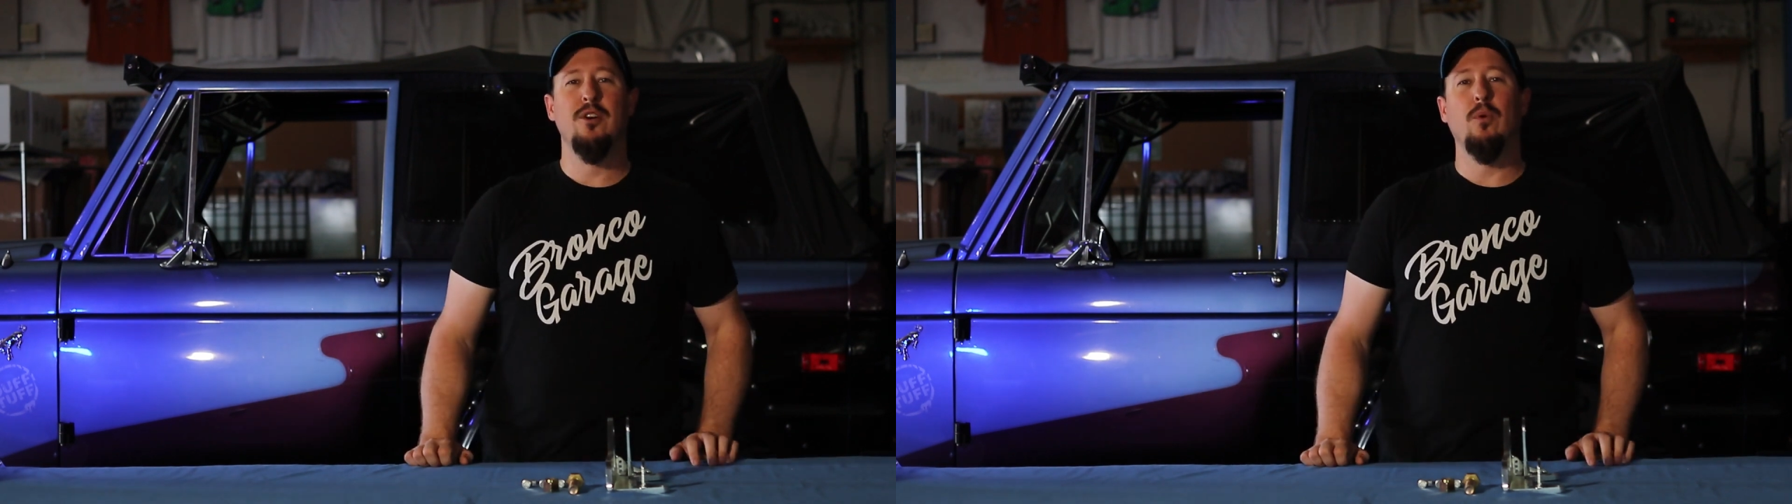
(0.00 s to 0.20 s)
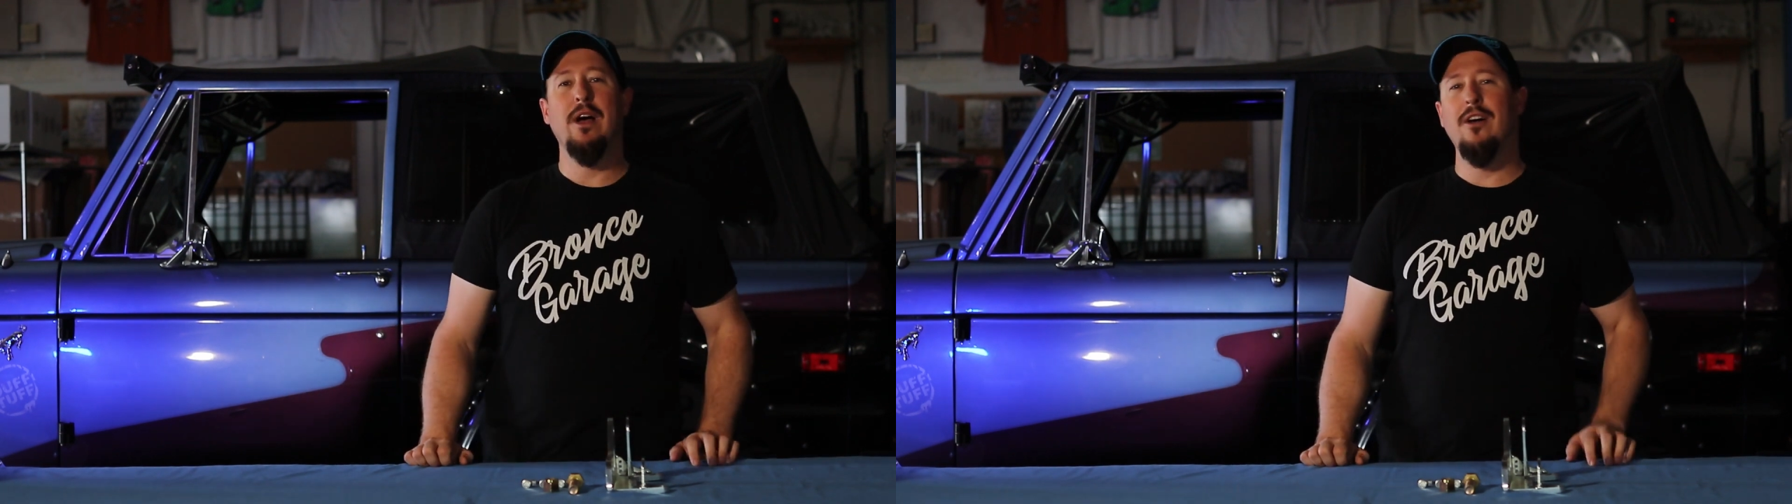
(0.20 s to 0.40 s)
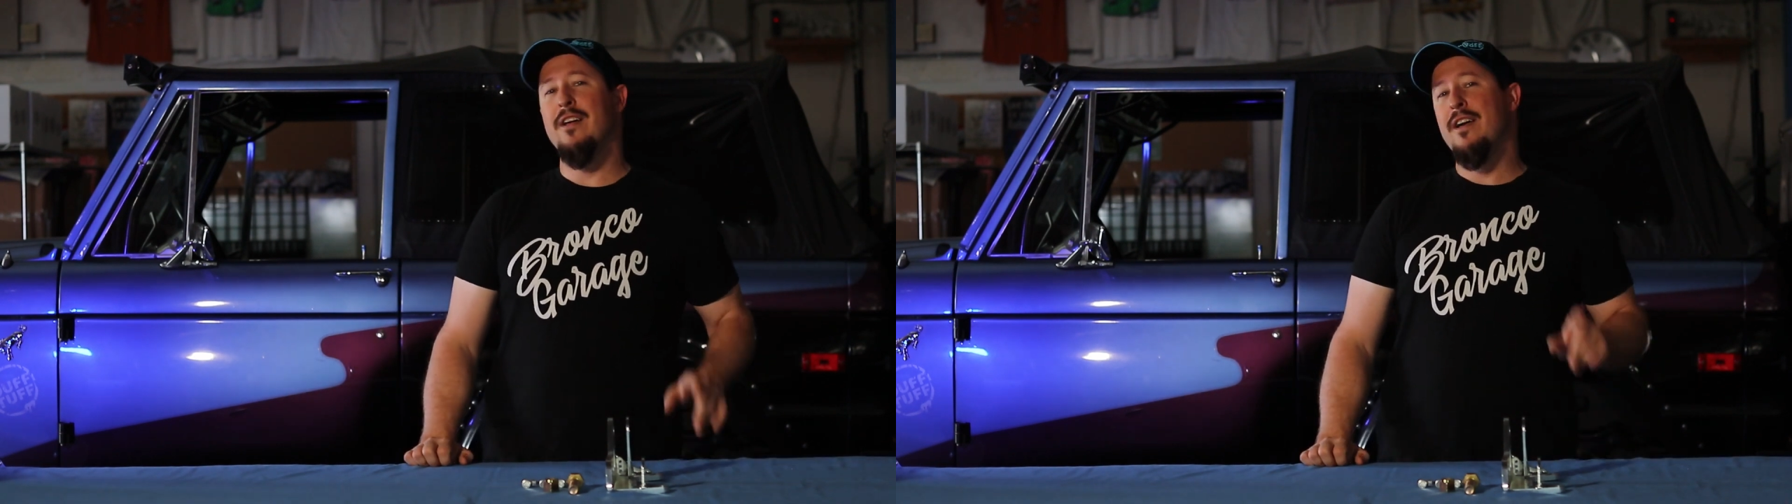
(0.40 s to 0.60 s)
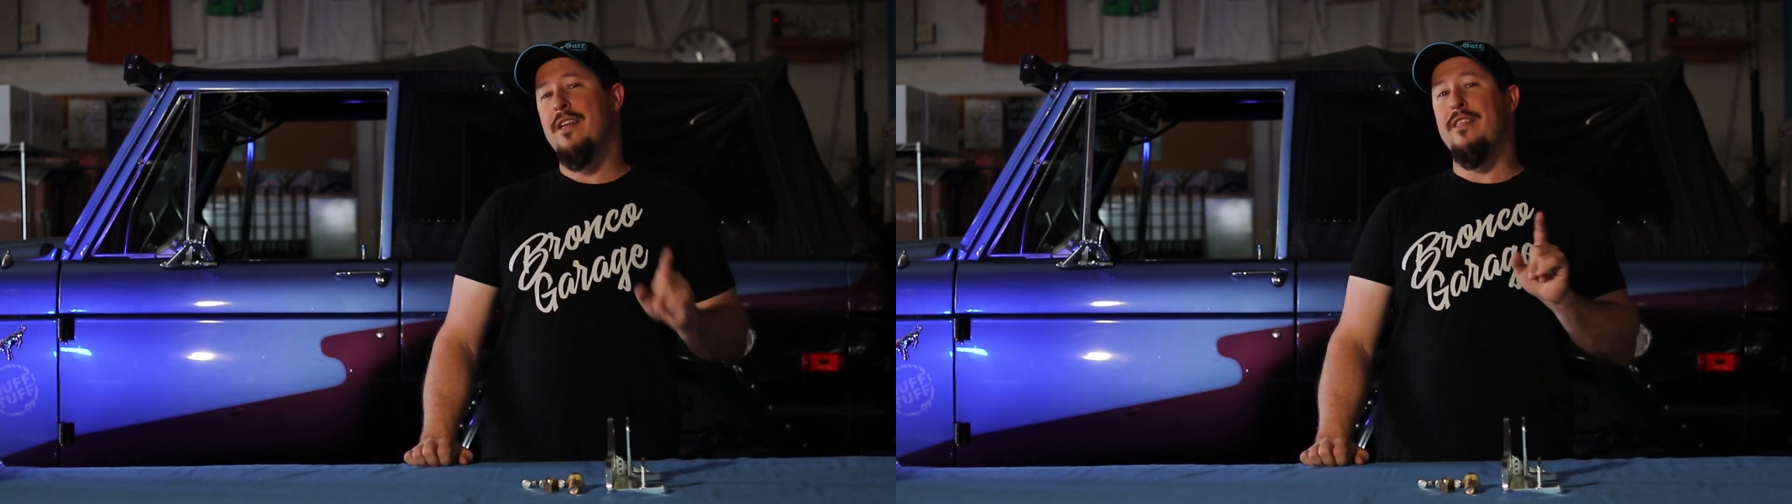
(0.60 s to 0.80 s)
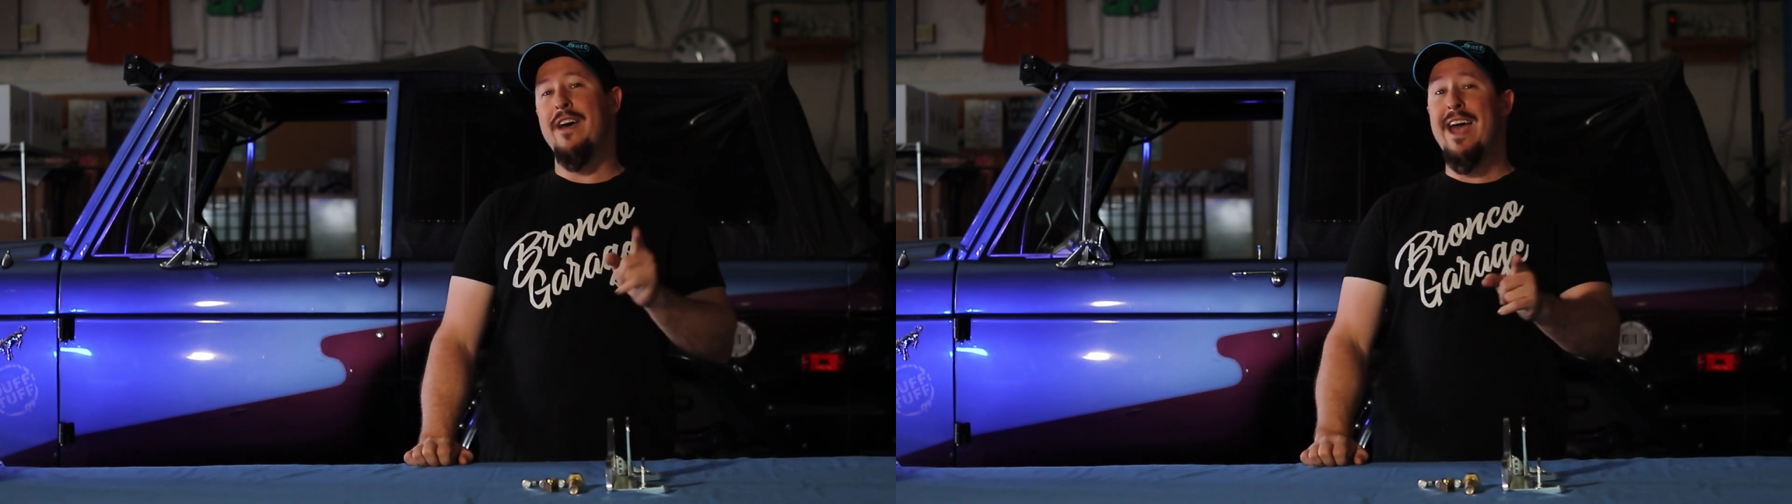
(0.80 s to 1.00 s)
Well,
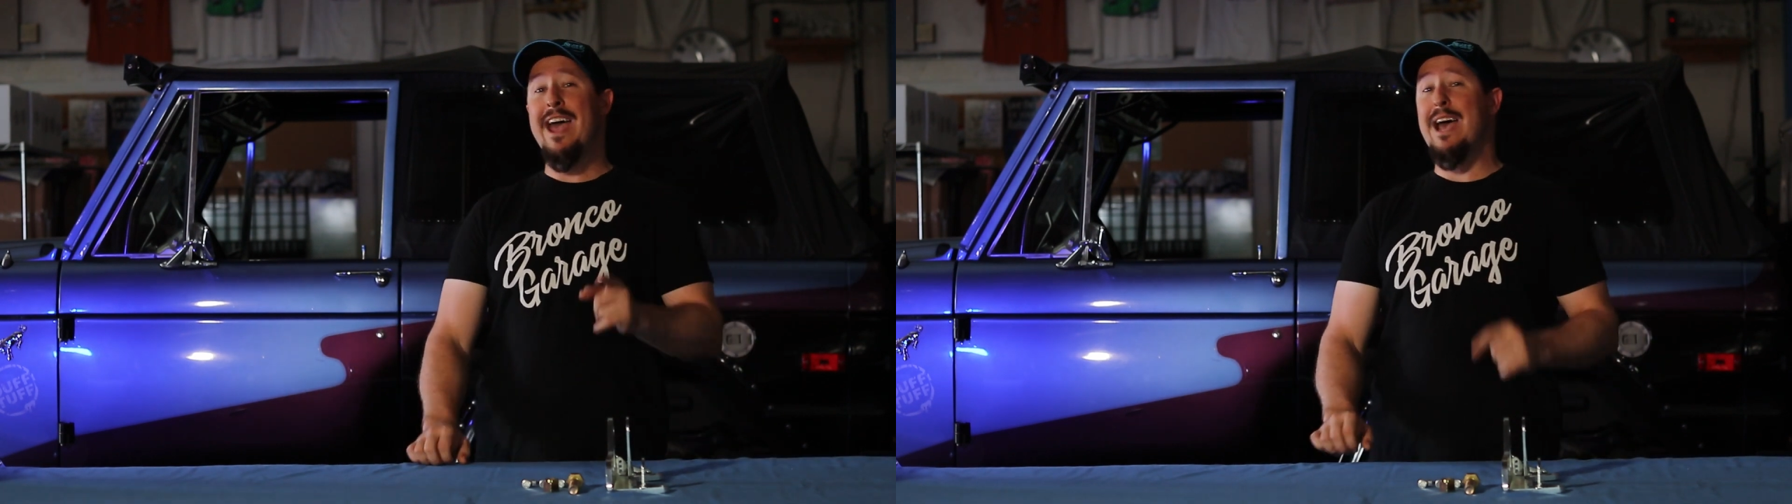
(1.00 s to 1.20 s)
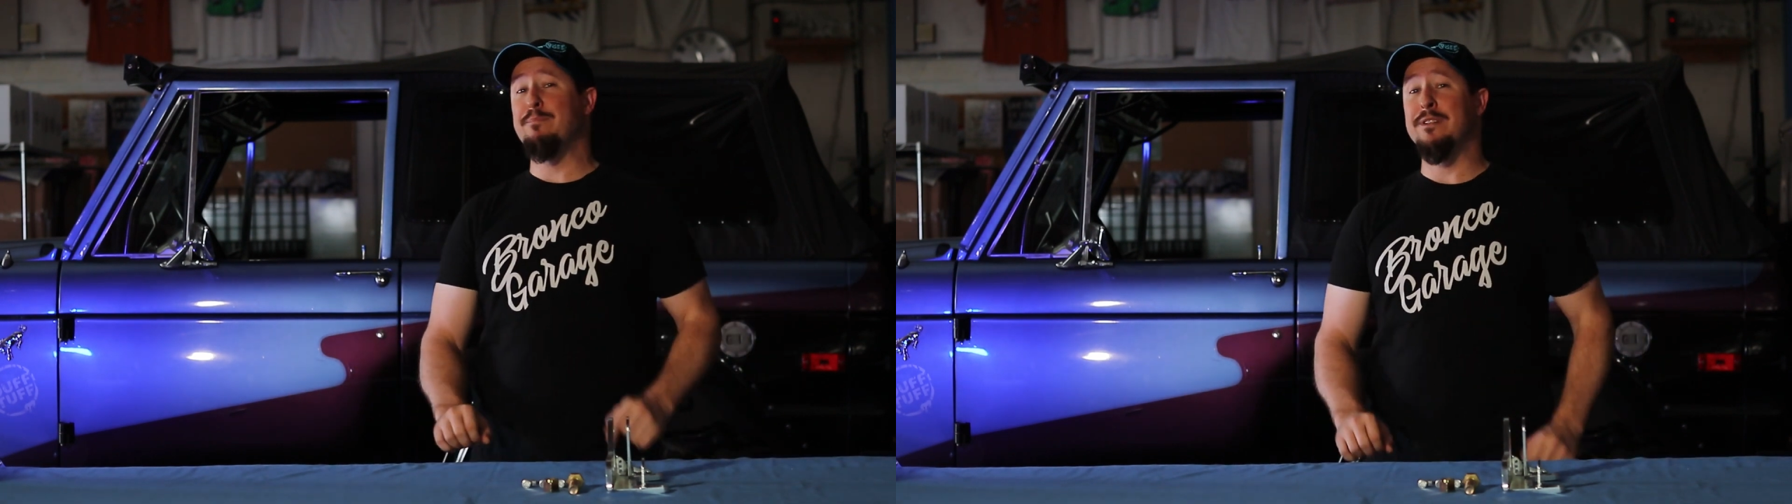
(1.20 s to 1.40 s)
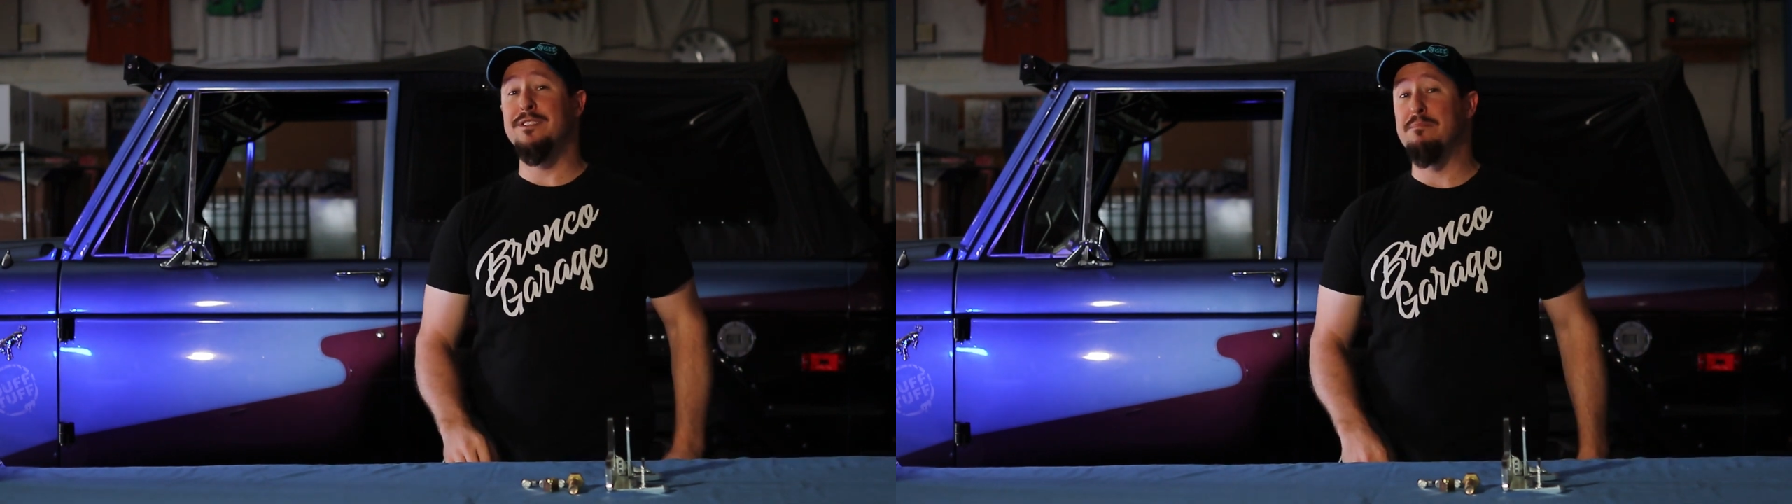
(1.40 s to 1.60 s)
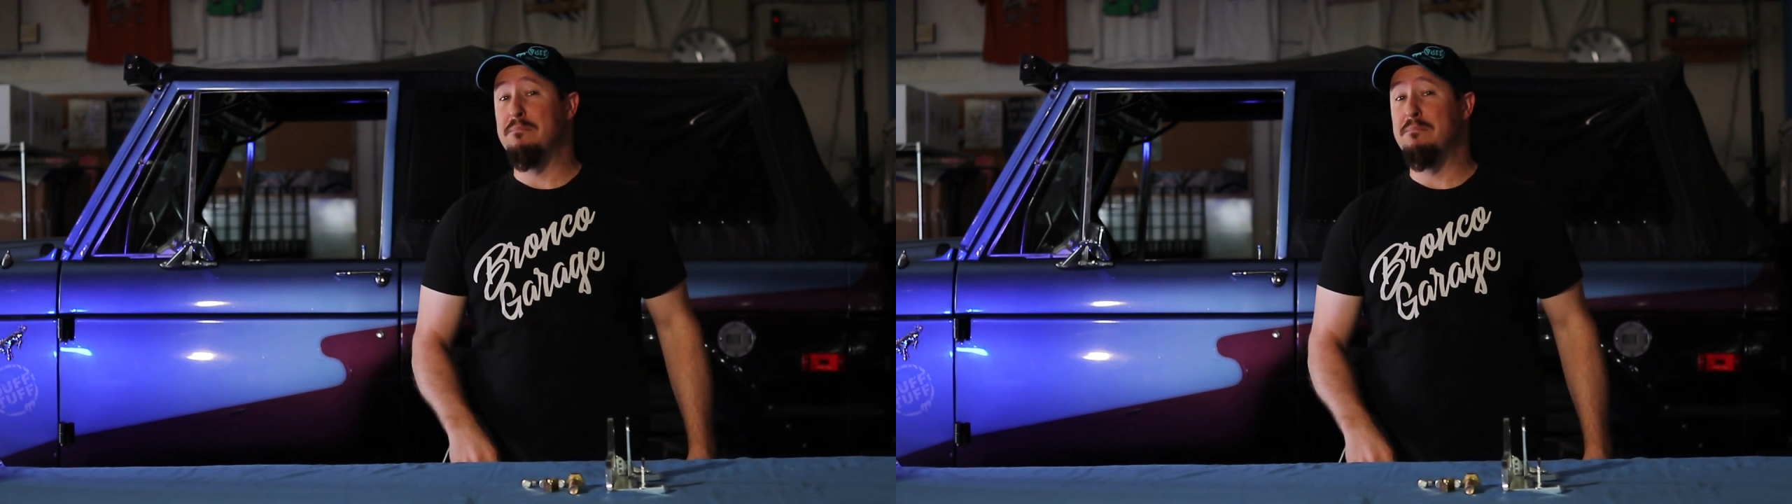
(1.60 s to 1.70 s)
that happens